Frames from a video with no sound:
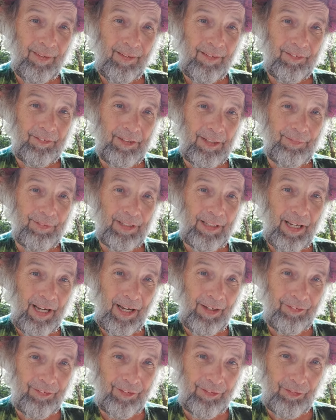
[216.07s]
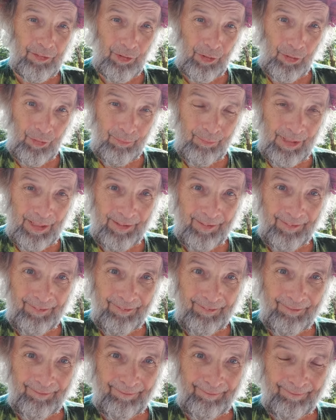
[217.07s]
Stephen Gaskin told me
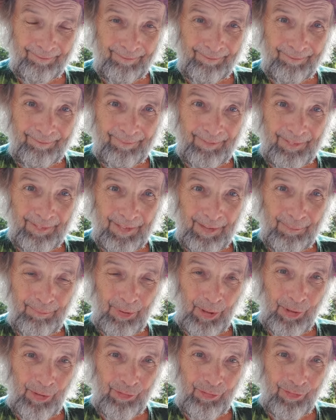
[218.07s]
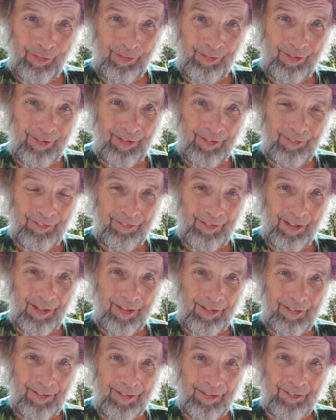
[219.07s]
in person, is
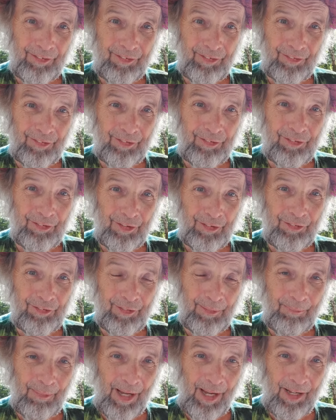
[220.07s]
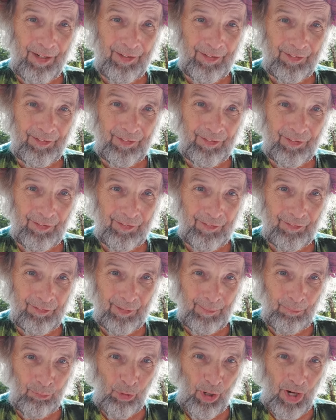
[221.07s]
that it's the systematic
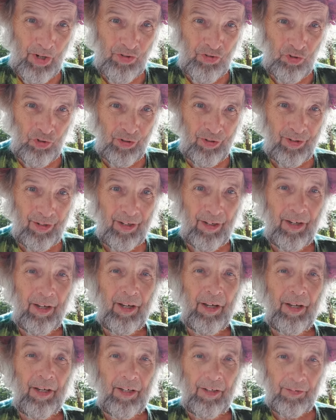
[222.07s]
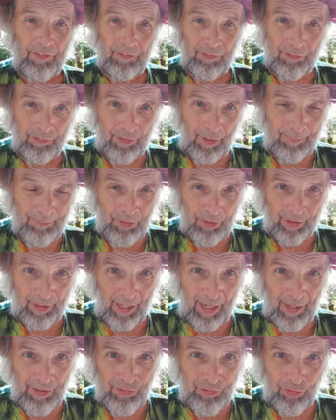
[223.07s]
suppression,
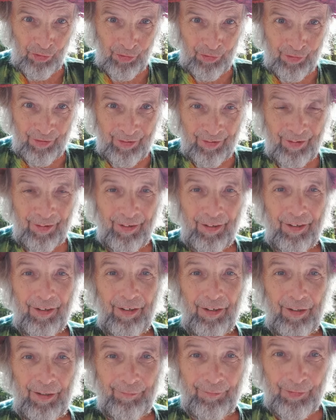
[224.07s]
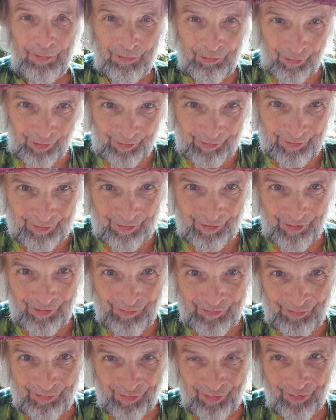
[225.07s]
subjugation of a drug
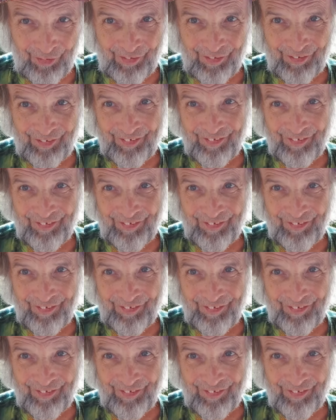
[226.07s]
culture.